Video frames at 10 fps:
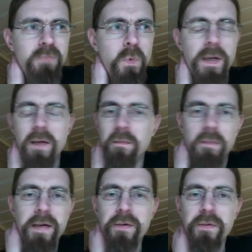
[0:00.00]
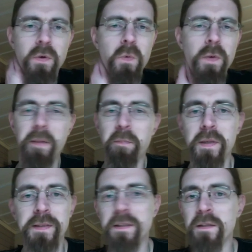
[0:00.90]
well, I don't know when,
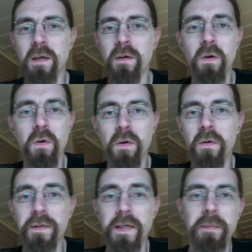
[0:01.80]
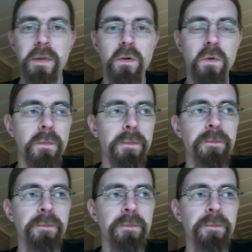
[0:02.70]
but it's a long time ago.